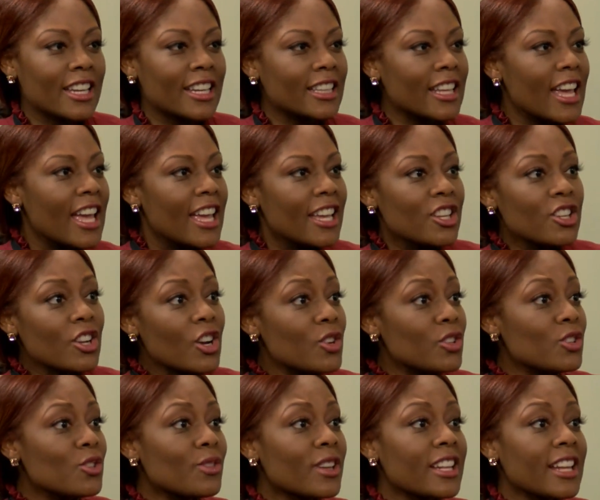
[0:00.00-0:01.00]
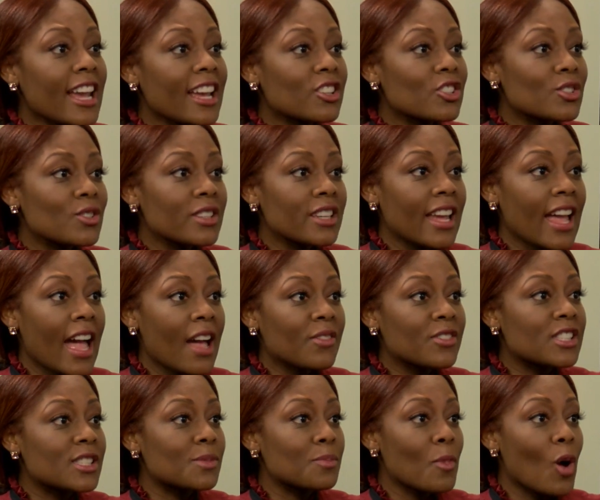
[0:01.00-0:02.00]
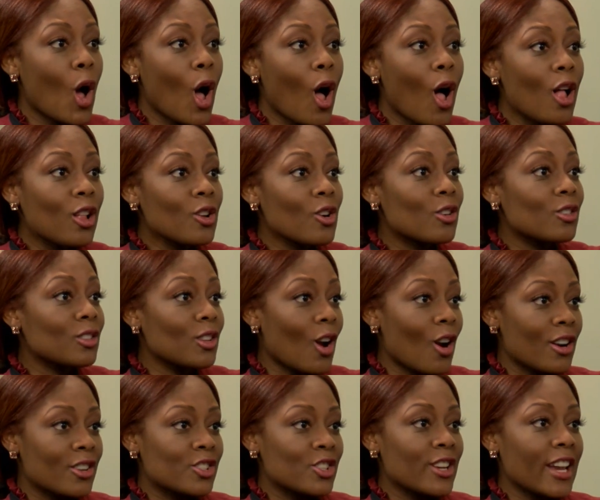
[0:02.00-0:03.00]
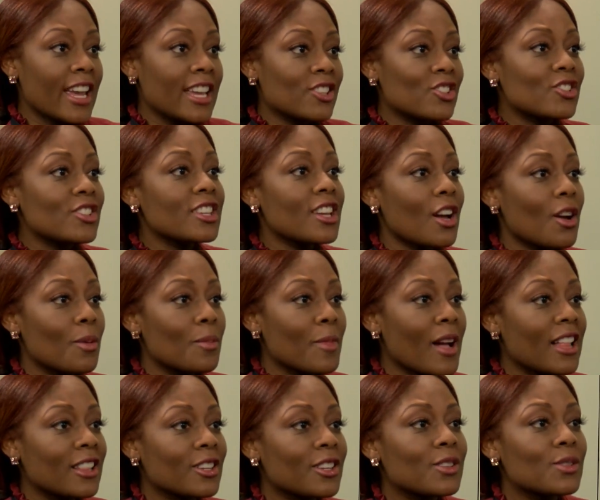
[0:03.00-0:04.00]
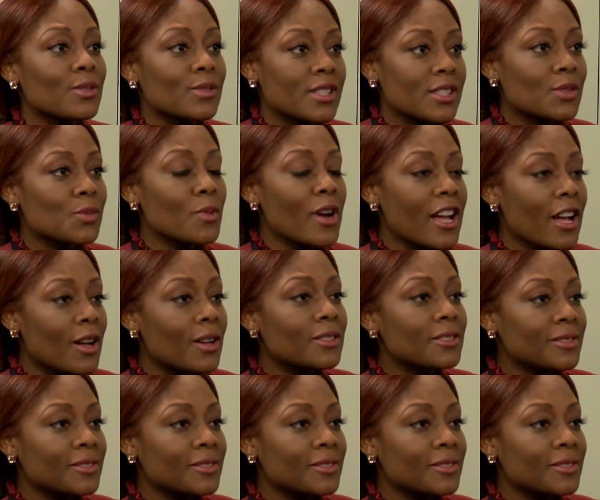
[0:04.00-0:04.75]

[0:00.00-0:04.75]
And, you know, you can actually have small or larger HDL molecules as well.